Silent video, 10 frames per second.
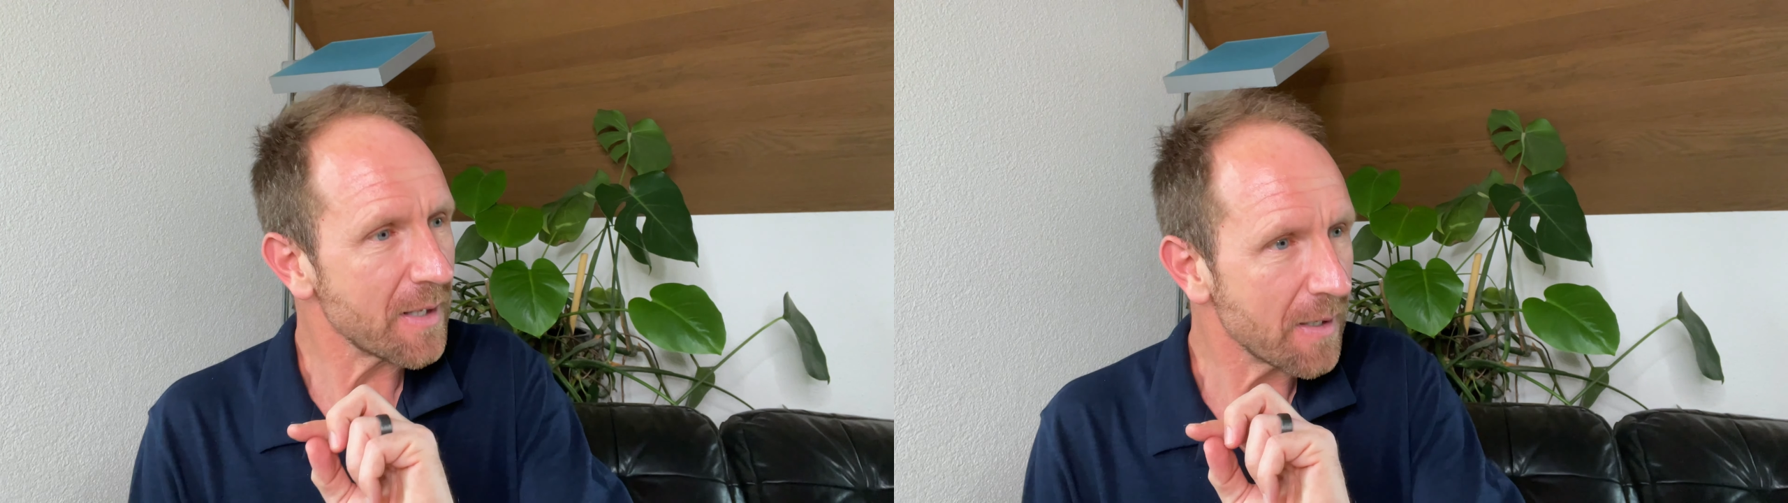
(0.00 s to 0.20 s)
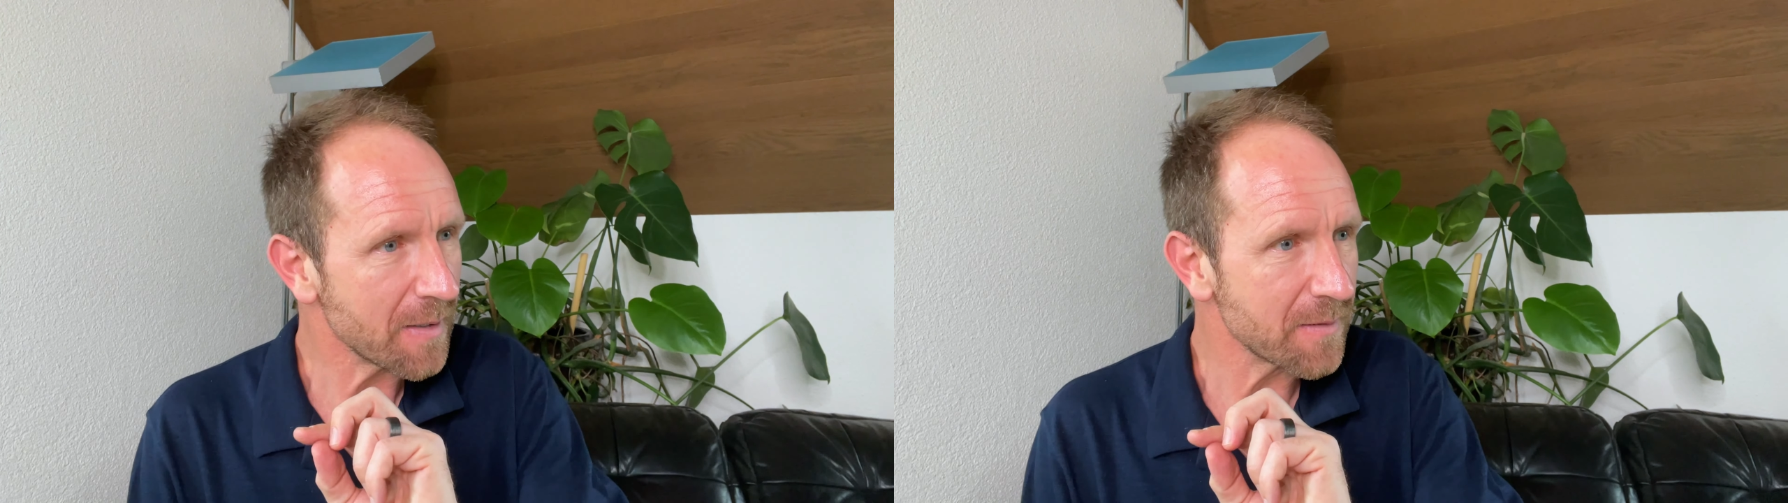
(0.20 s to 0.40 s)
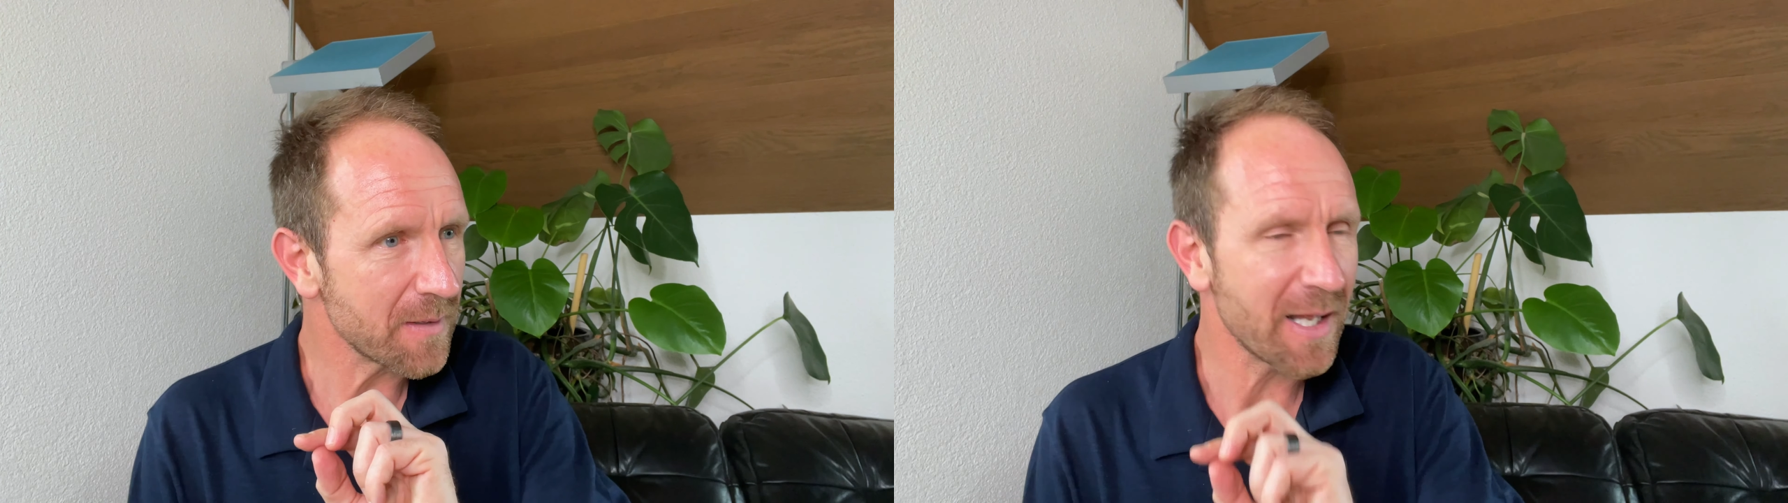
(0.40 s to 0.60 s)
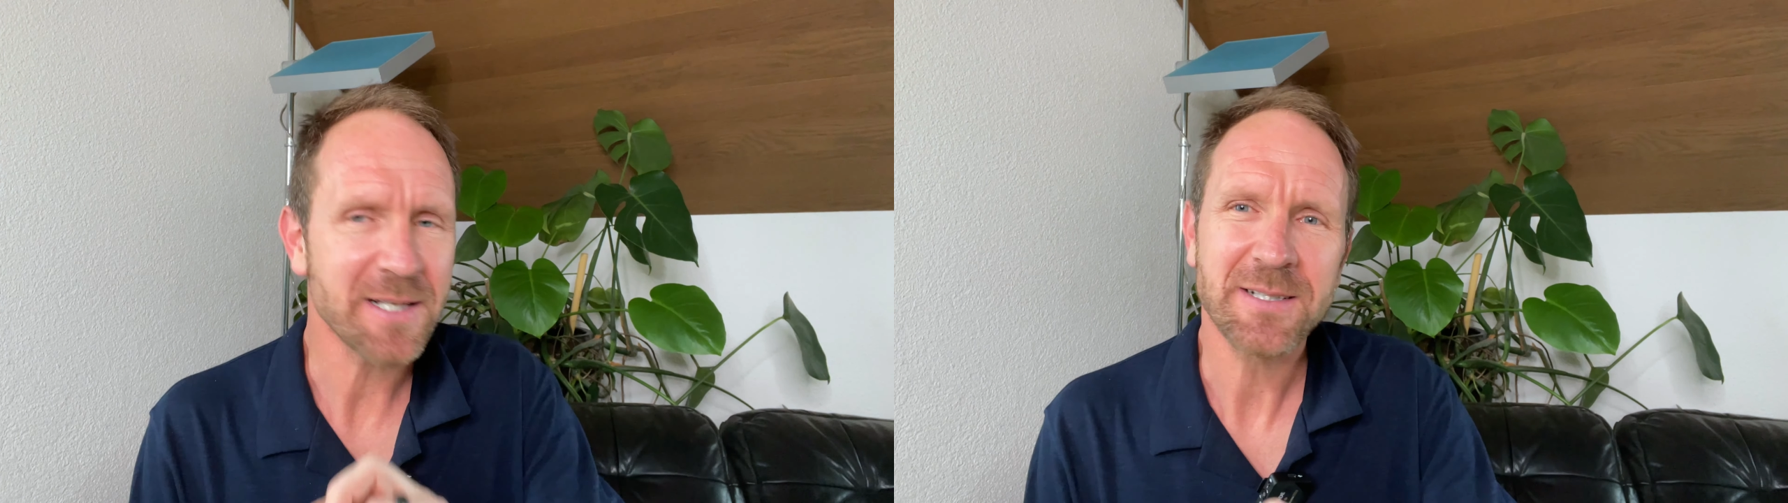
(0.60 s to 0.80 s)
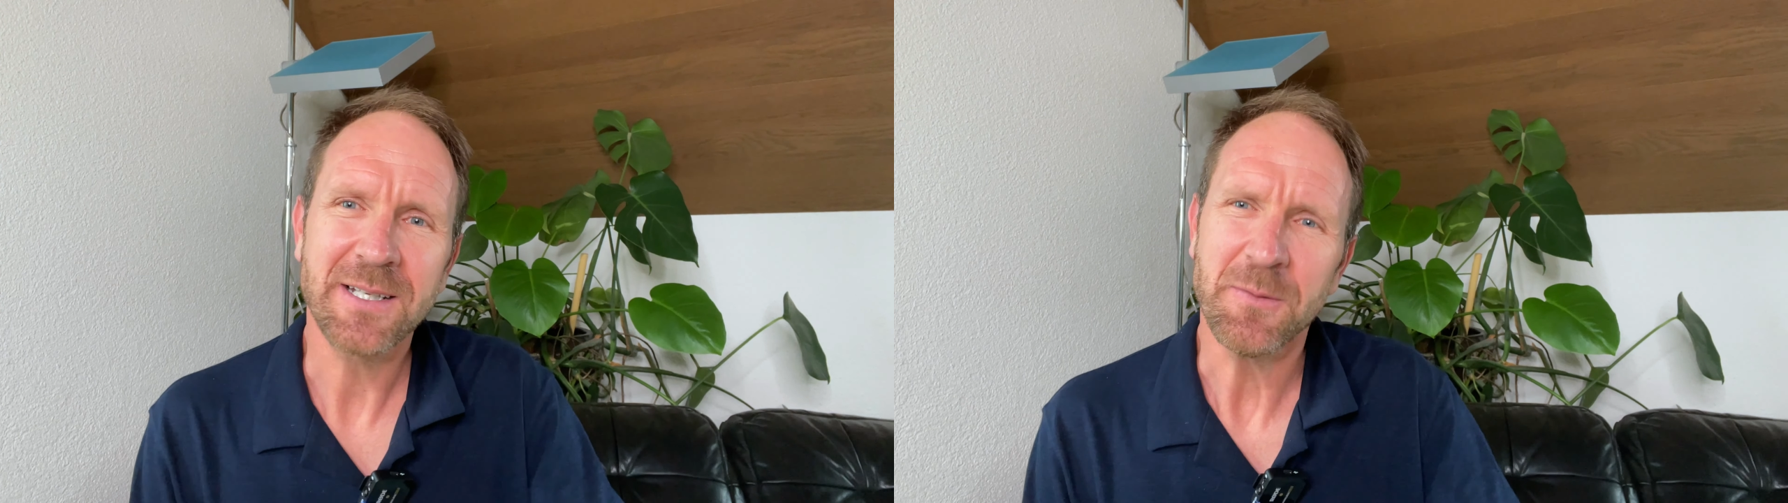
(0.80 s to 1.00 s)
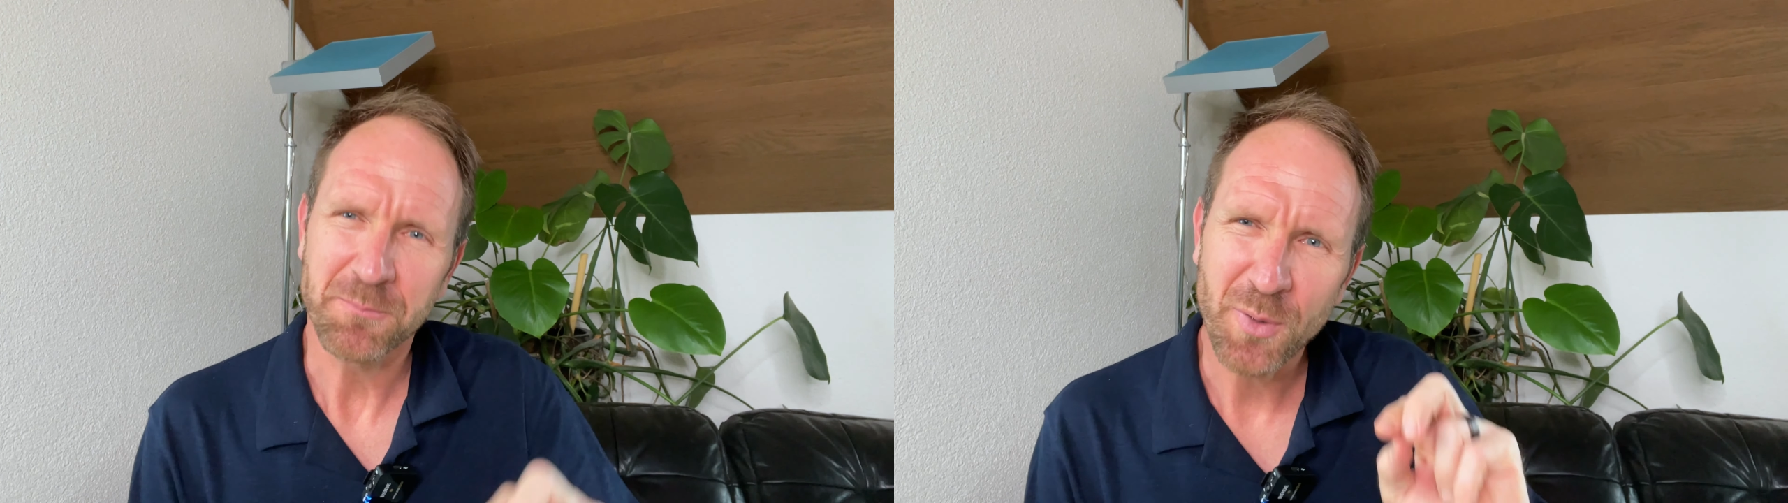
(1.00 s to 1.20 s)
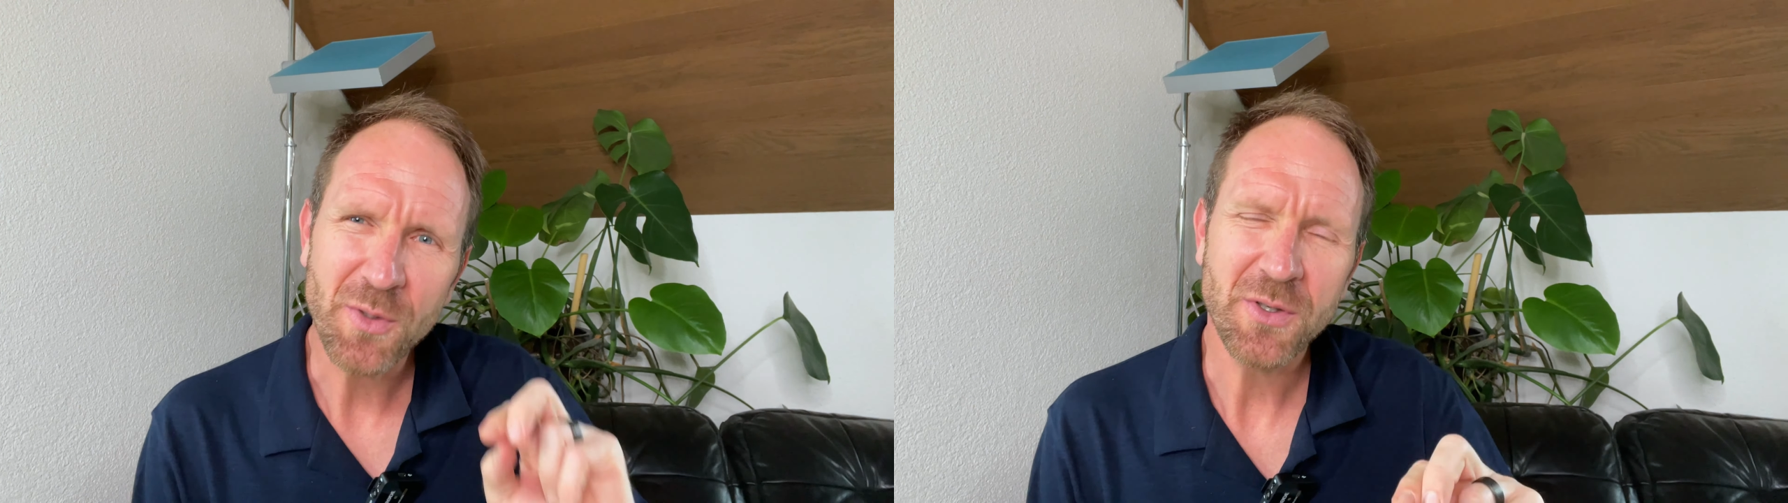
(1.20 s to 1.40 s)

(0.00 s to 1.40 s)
And lastly, put